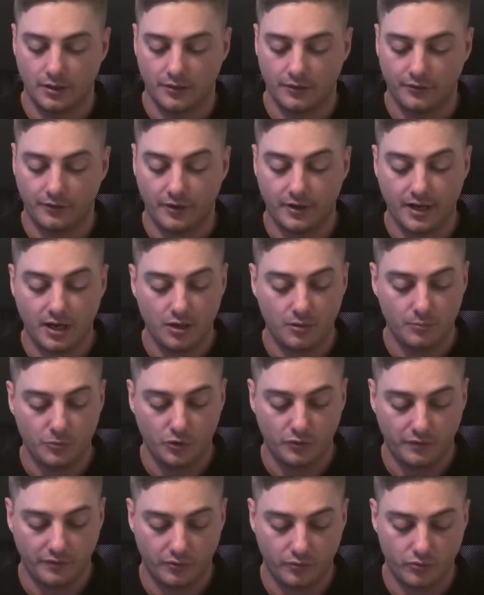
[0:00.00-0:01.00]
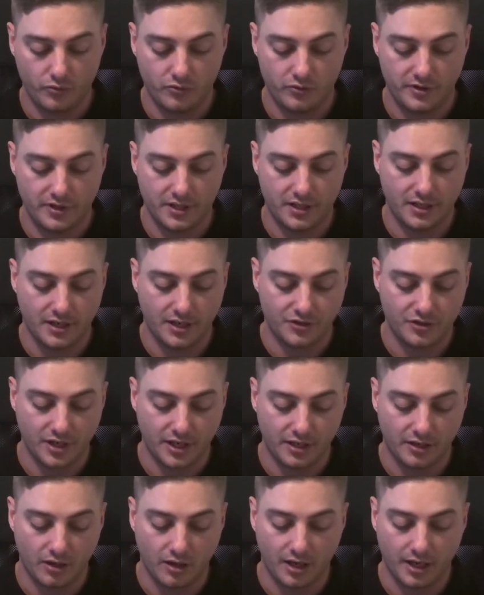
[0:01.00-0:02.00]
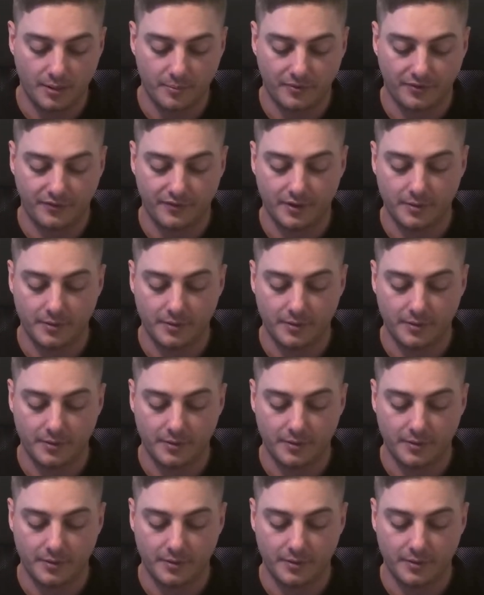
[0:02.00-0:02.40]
So now I'll move through the agenda items for